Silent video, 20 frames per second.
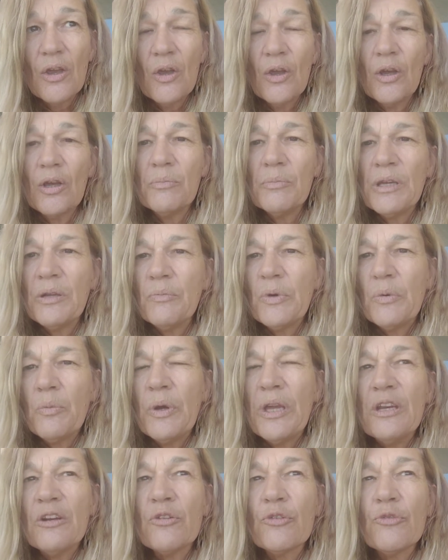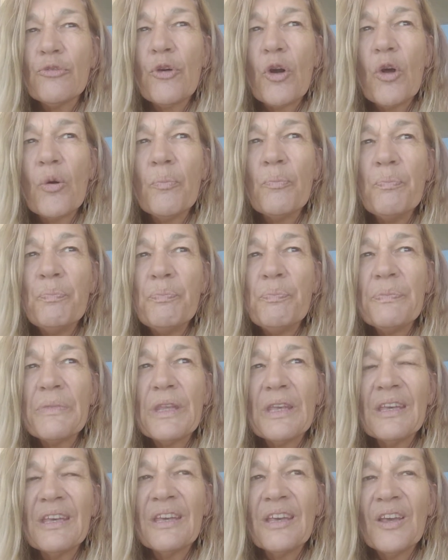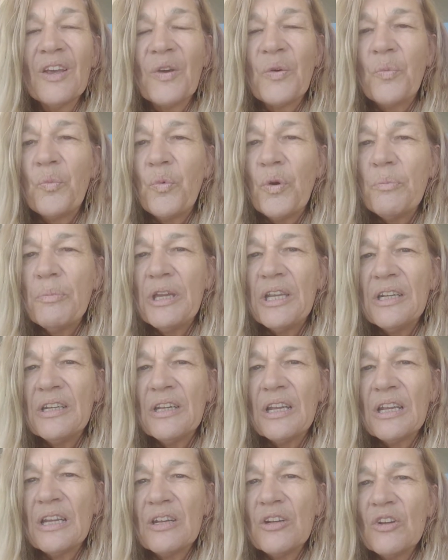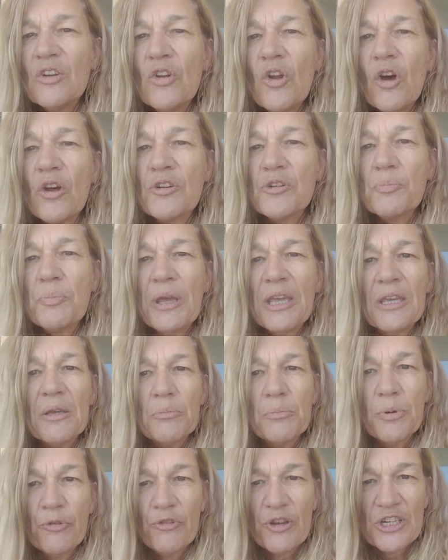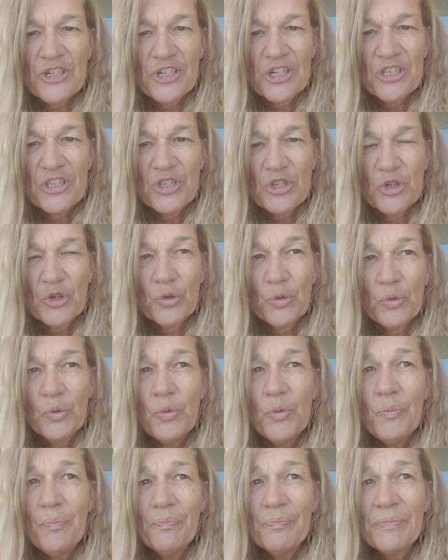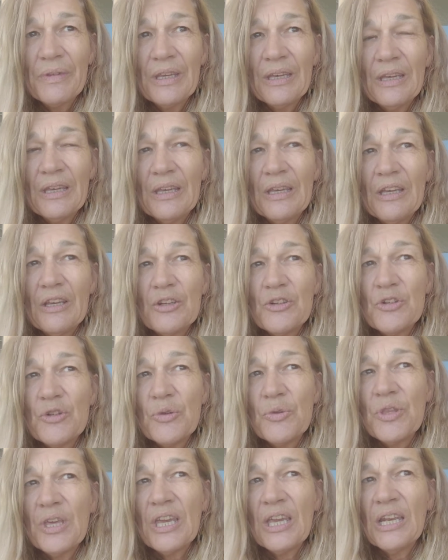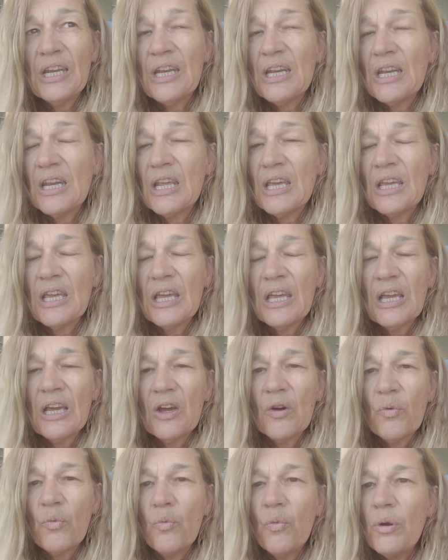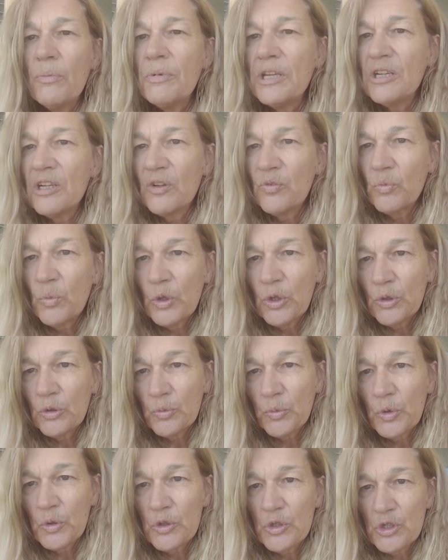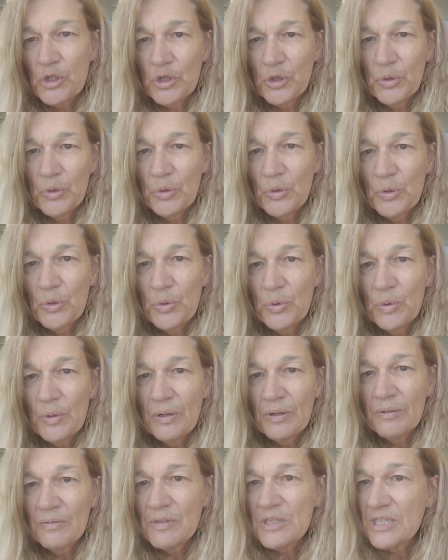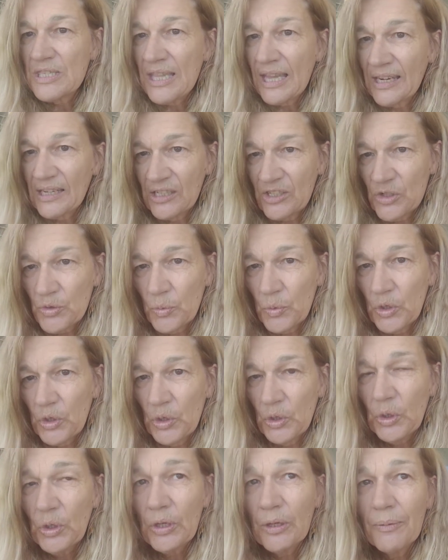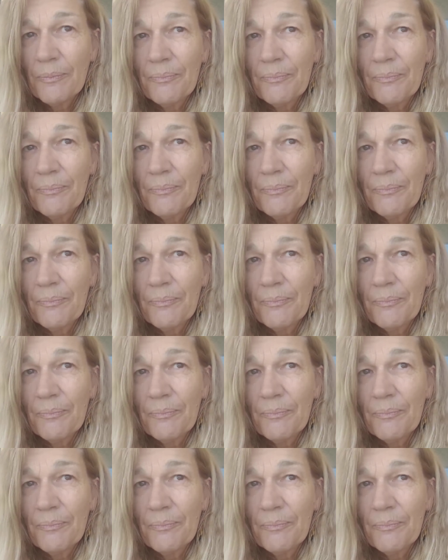I mean, we went from women not being in professions at all to then women in World War II starting to work.